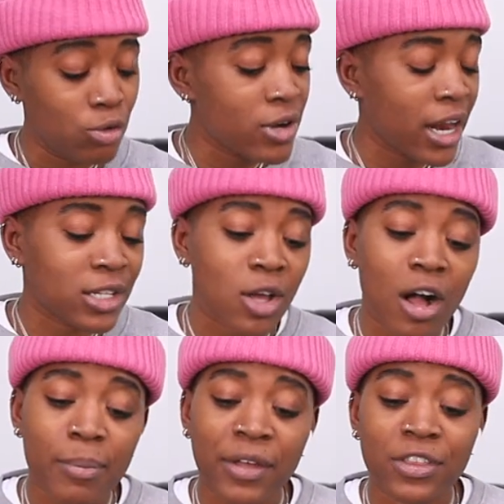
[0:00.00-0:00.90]
You gotta
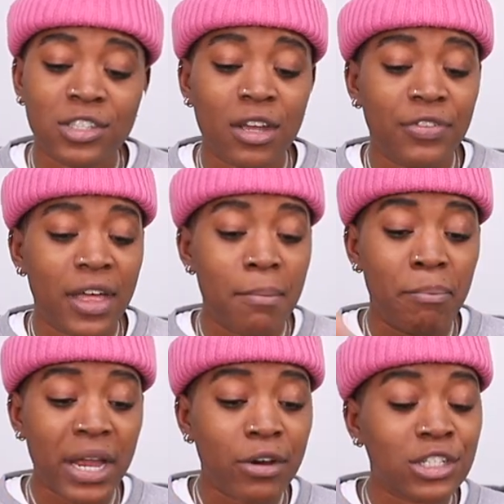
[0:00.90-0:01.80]
talk about the stuff that
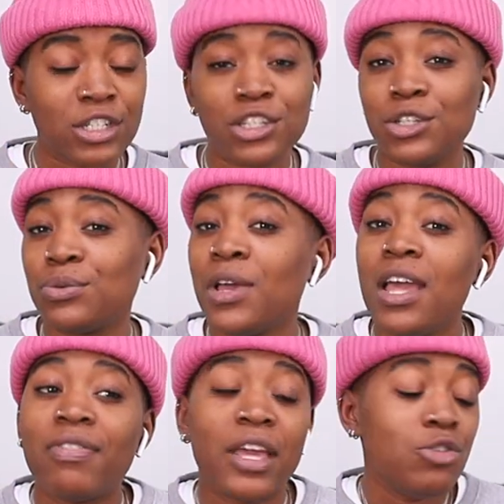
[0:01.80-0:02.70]
embarrasses you,
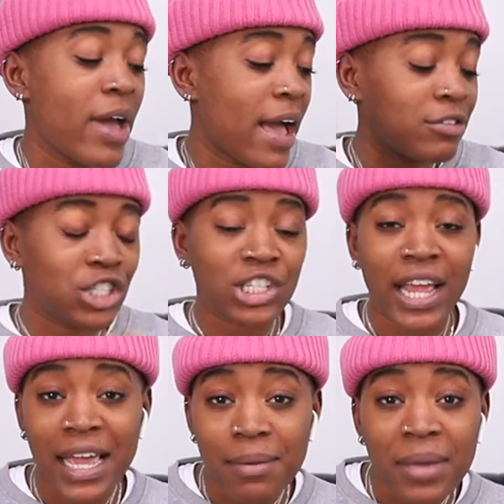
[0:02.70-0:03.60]
that you have
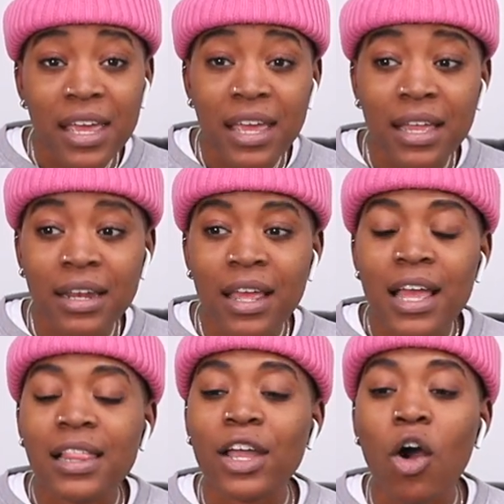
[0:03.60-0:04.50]
shame in,
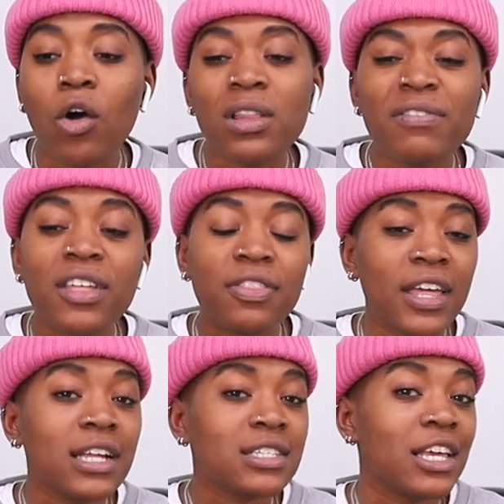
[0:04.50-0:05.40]
like all of the
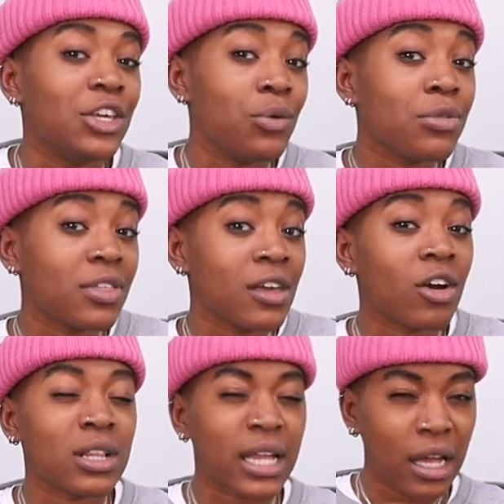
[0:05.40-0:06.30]
things that you think
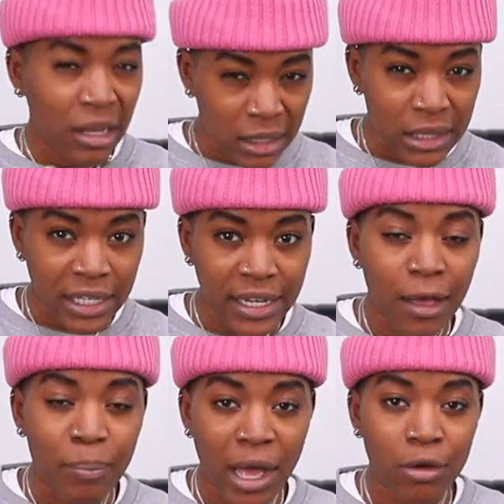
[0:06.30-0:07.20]
are like ugly
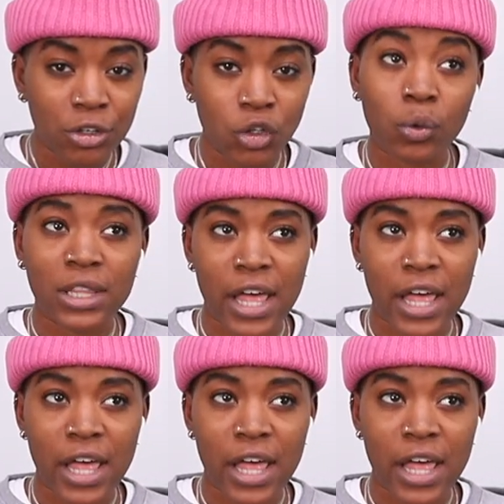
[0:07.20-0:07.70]
about your